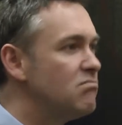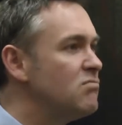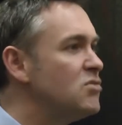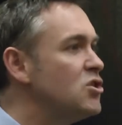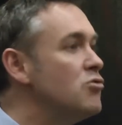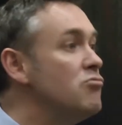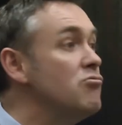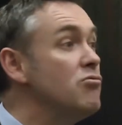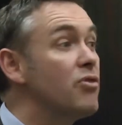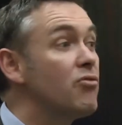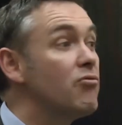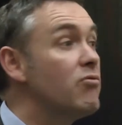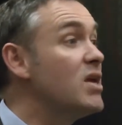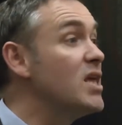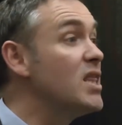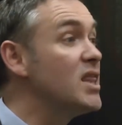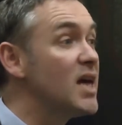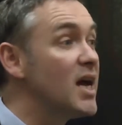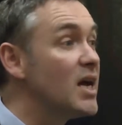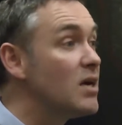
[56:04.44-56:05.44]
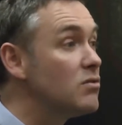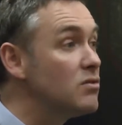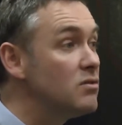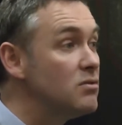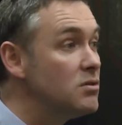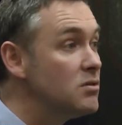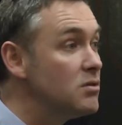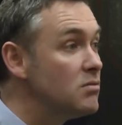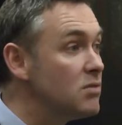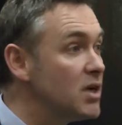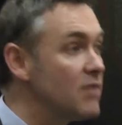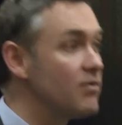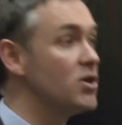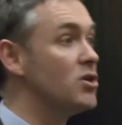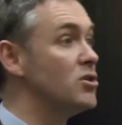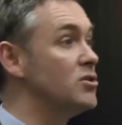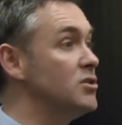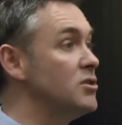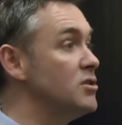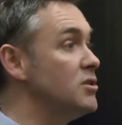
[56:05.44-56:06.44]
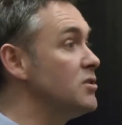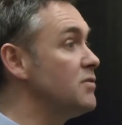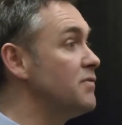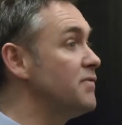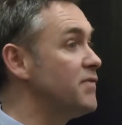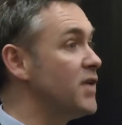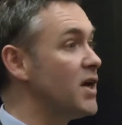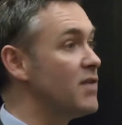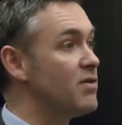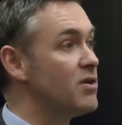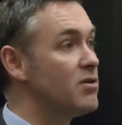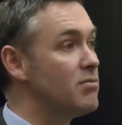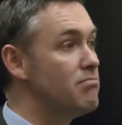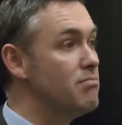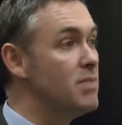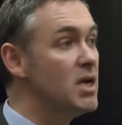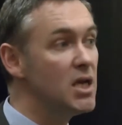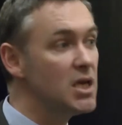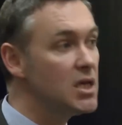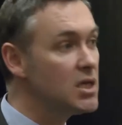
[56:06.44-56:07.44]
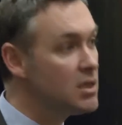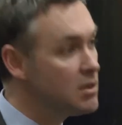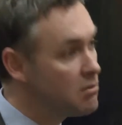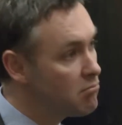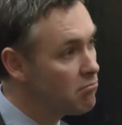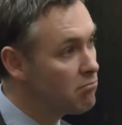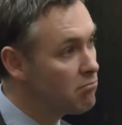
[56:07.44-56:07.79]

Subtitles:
2,000-3,000, a continent of 500 million.